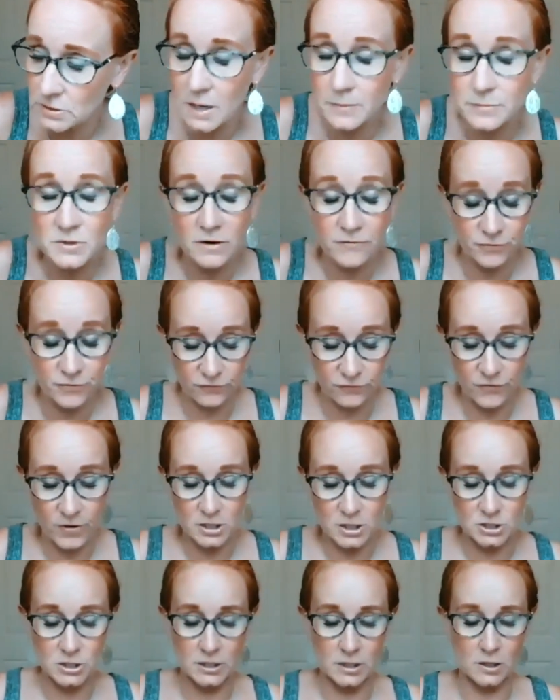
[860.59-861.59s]
topped off with
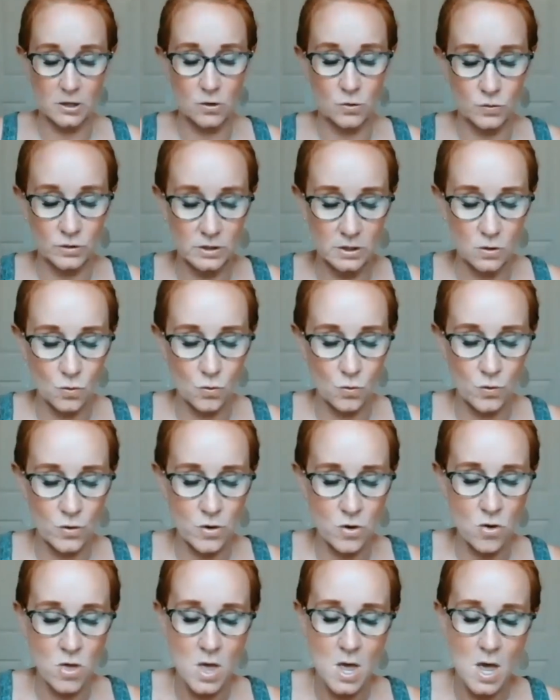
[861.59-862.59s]
fractionated coconut
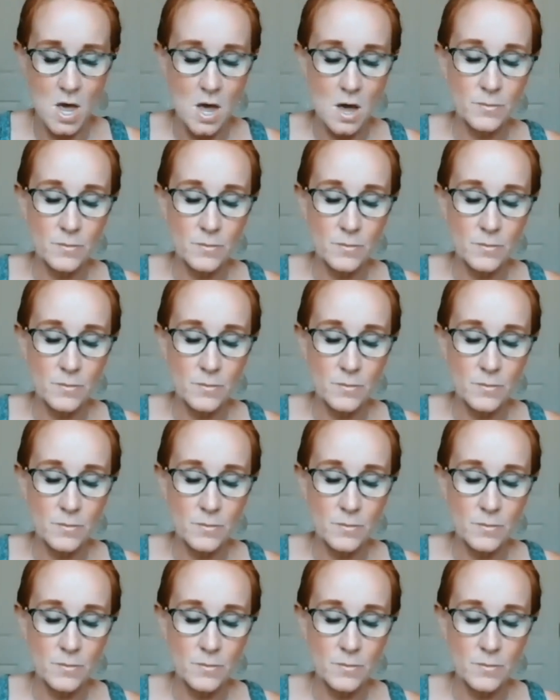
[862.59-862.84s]
oil.